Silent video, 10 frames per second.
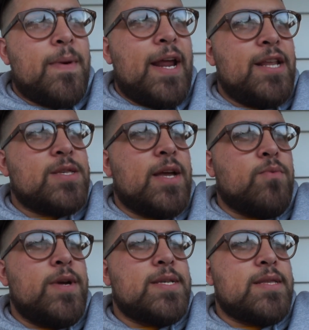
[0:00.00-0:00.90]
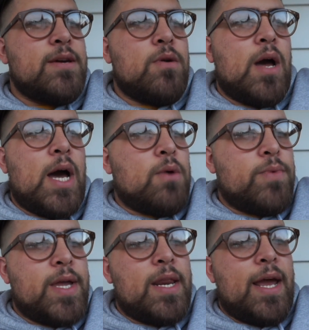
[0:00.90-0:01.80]
But I just like recently uh,
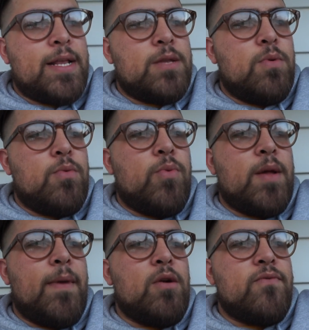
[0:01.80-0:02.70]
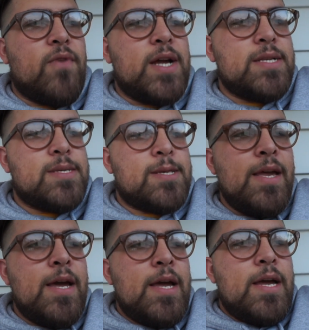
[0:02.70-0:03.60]
reconnected with one of my old friends
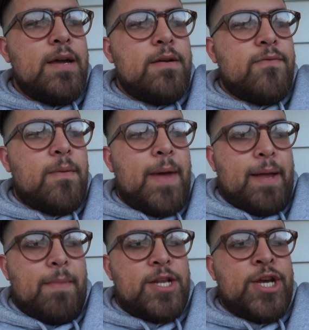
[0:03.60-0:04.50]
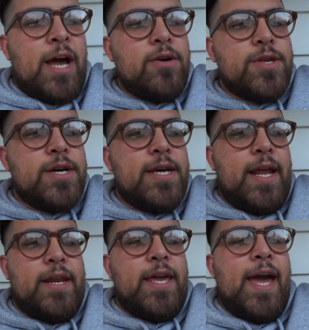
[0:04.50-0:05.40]
from like my childhood,
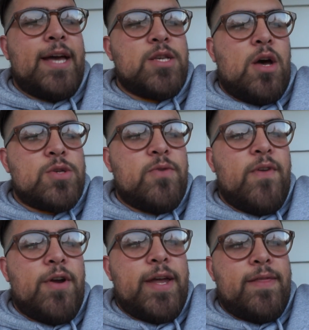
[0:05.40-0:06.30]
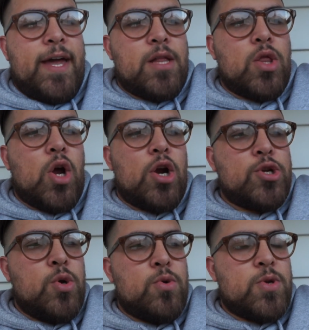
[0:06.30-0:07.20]
and he has also very like
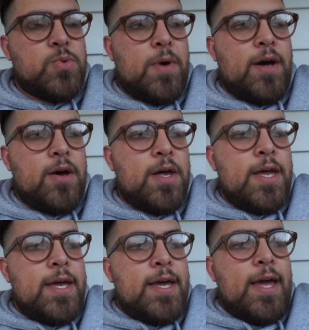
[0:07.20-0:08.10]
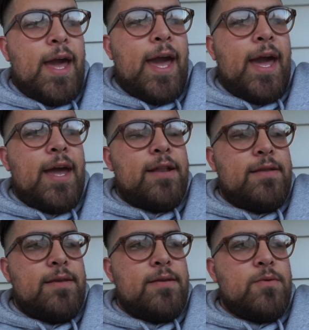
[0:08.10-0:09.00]
large goals as well, and
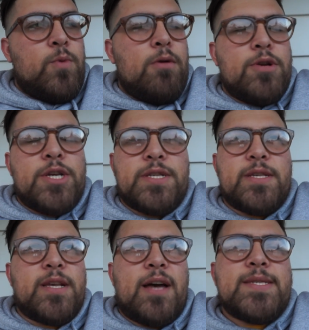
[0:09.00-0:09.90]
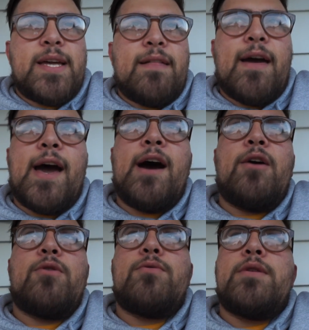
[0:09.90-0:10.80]
we were just discussing
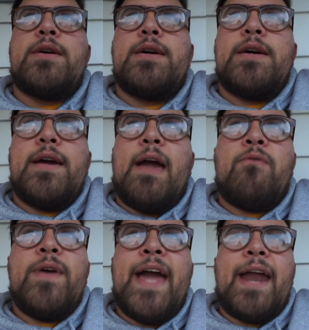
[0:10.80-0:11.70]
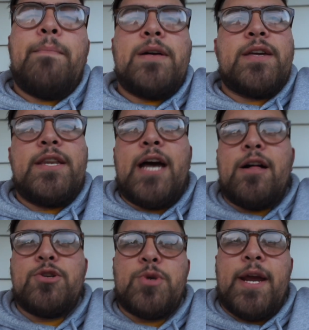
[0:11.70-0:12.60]
how if we got a million
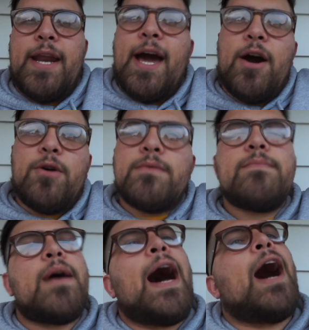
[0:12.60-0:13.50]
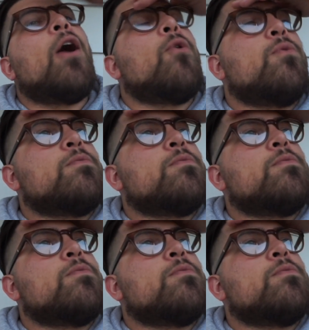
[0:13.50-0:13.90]
dollars right now, how